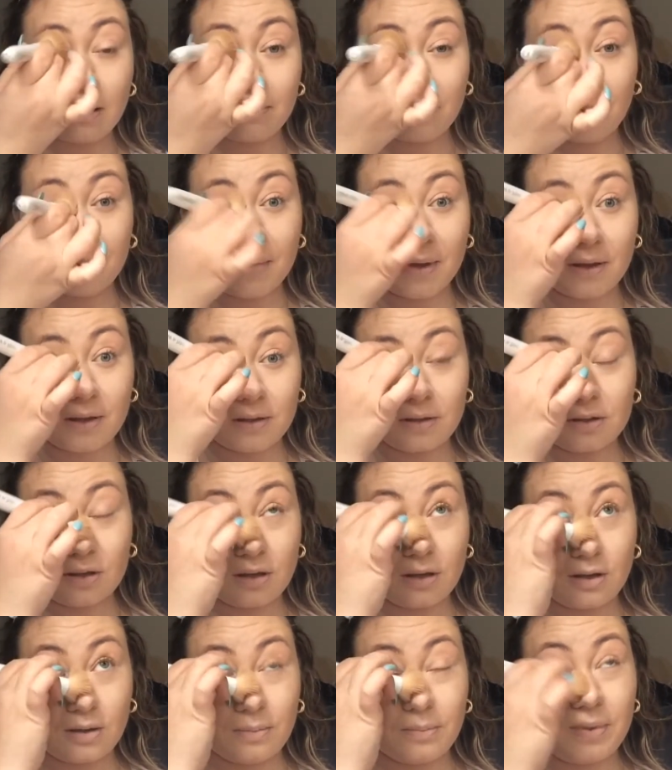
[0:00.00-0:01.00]
But I'm not
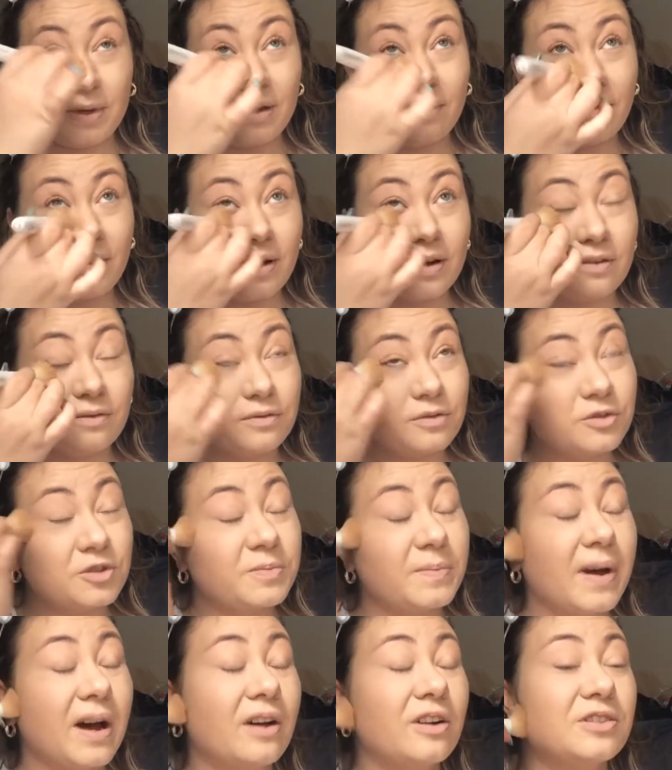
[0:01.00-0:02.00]
a big fan of loose
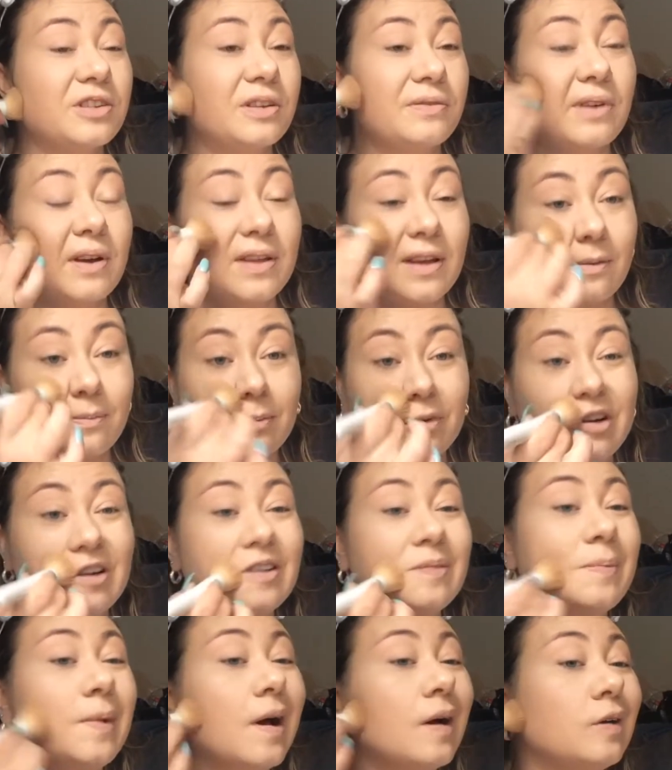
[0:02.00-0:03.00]
powders. I'd rather have
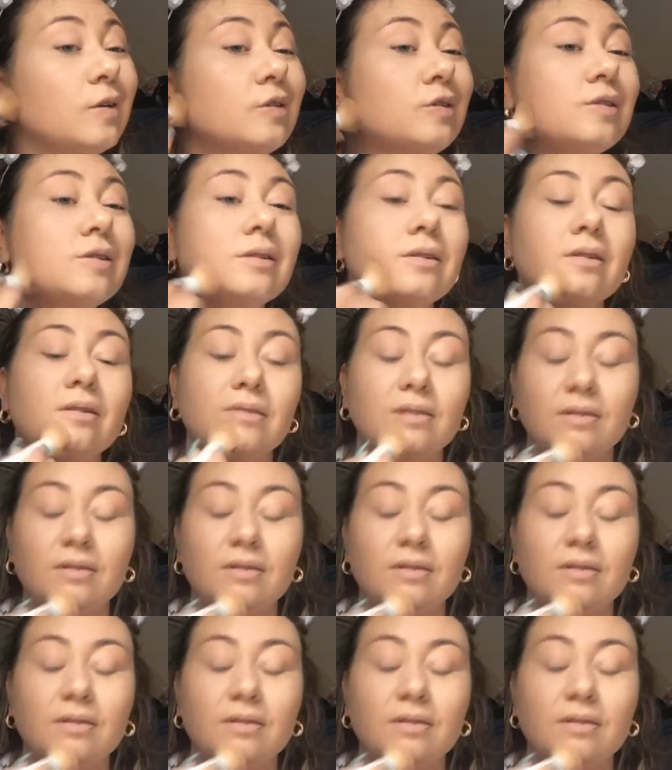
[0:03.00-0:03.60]
pressed powders.